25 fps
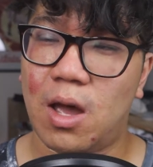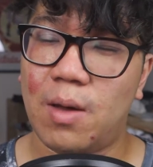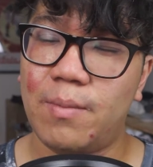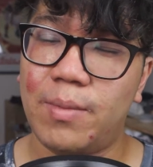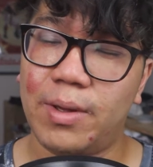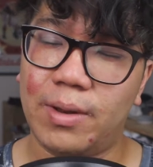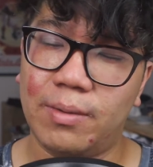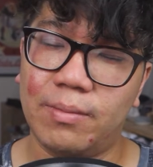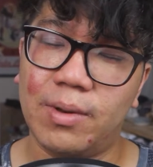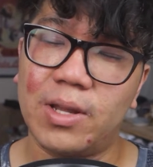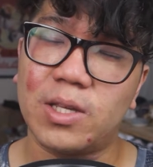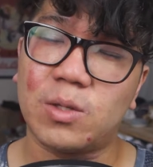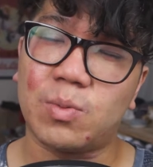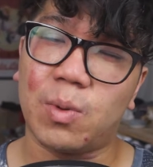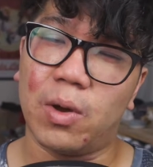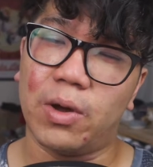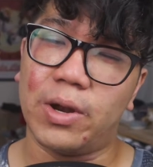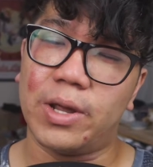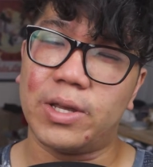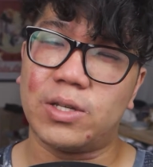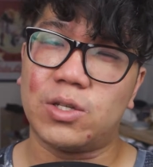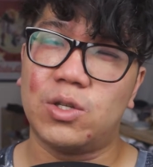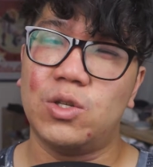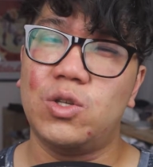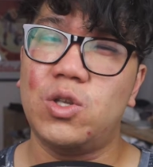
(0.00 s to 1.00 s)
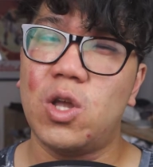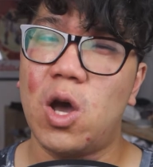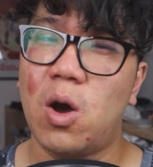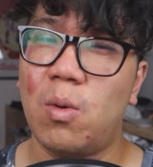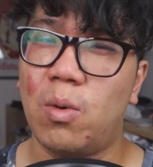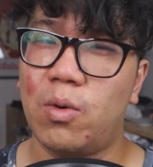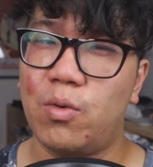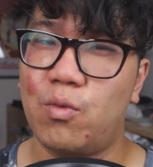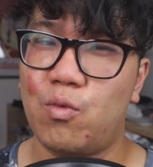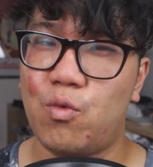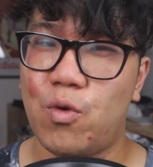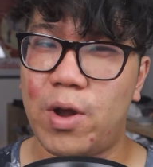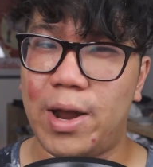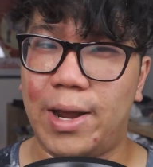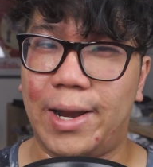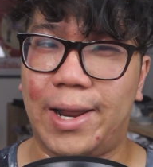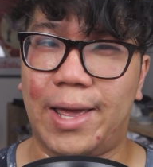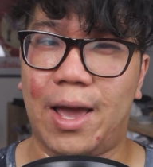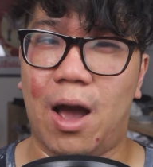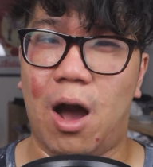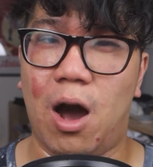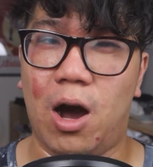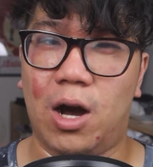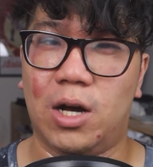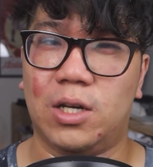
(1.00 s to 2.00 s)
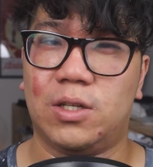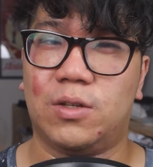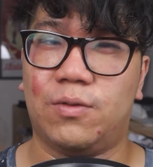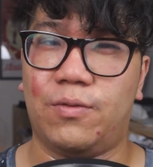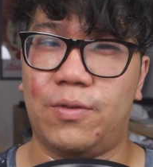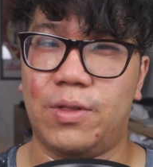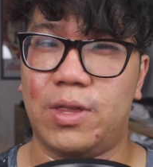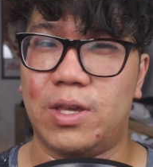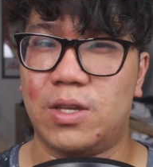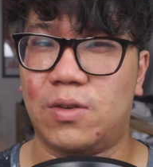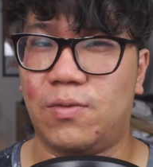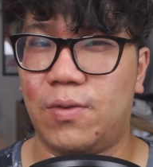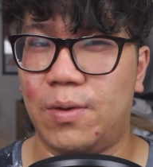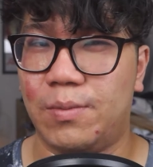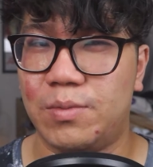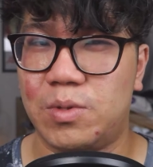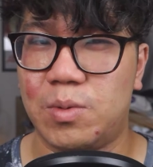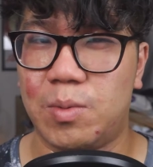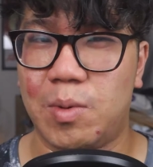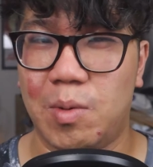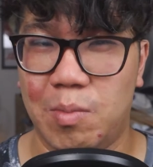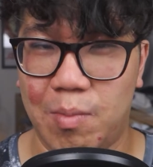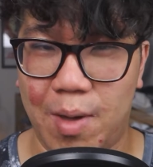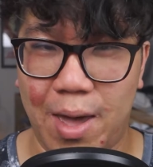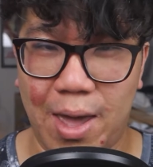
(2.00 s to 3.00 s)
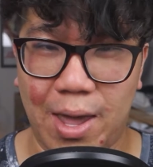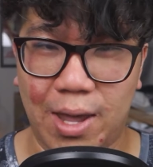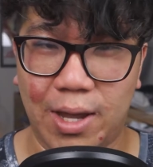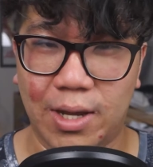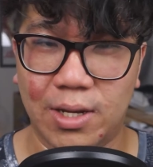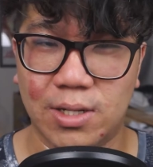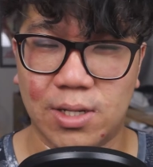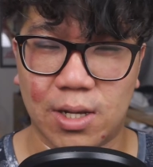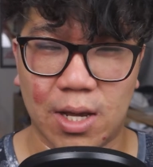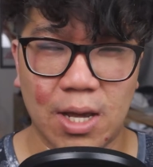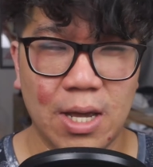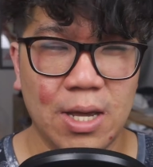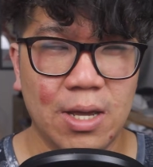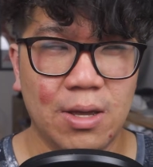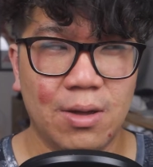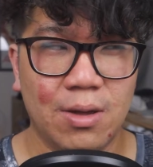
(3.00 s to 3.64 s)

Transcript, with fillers: I mean, let's be honest, no one really asked for this film to be made.